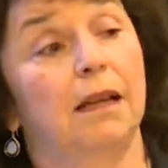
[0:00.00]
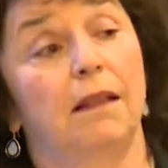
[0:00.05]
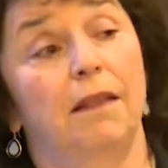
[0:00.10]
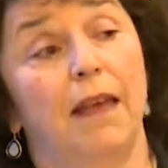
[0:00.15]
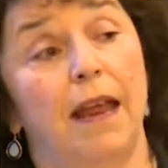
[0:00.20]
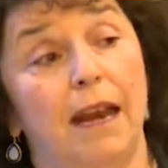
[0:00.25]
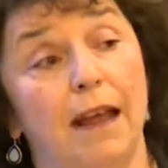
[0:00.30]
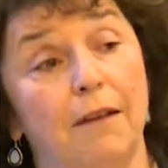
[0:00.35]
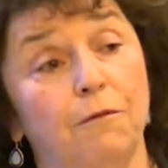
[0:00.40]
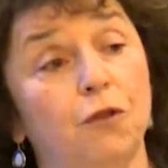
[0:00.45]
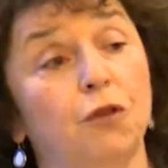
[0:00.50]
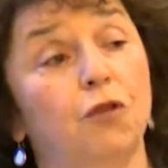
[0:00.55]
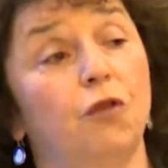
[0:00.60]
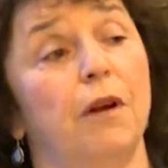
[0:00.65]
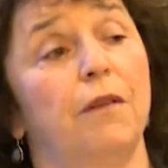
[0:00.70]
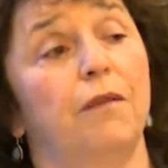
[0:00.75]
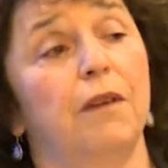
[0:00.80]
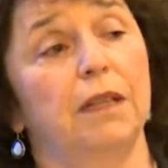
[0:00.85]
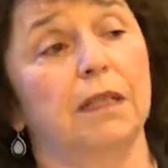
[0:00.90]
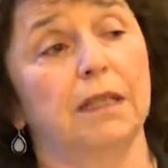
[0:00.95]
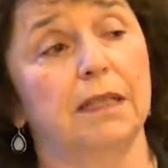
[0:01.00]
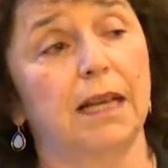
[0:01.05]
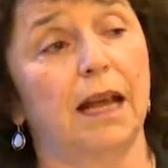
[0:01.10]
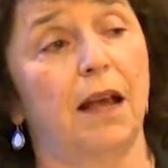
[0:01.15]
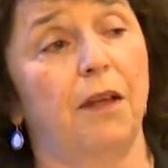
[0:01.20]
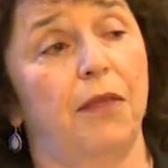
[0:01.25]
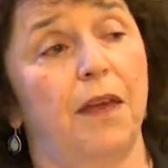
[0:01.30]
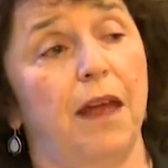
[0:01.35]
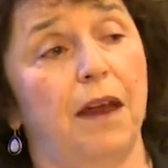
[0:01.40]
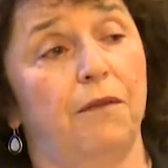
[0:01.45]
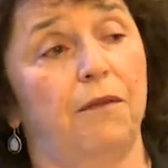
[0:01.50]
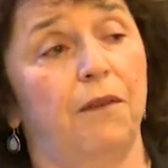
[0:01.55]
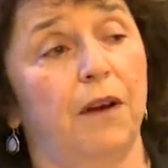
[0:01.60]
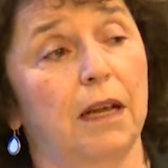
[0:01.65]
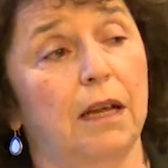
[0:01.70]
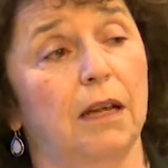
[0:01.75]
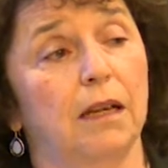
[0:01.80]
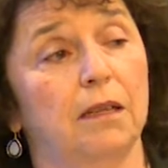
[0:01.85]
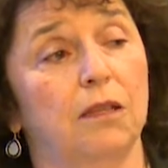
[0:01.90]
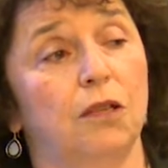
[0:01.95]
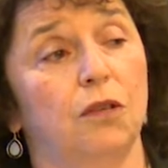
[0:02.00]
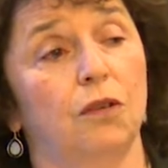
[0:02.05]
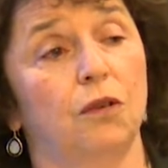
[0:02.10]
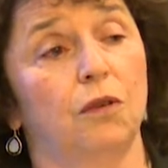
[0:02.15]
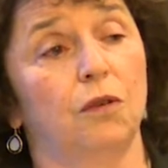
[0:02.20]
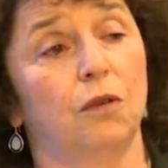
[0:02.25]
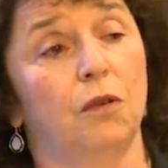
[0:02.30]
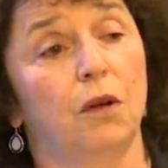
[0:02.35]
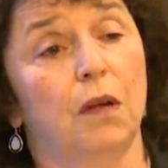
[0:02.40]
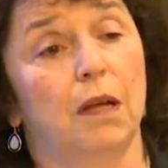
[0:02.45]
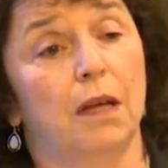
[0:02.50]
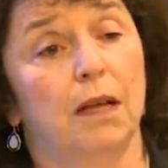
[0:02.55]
that have driven South Africa to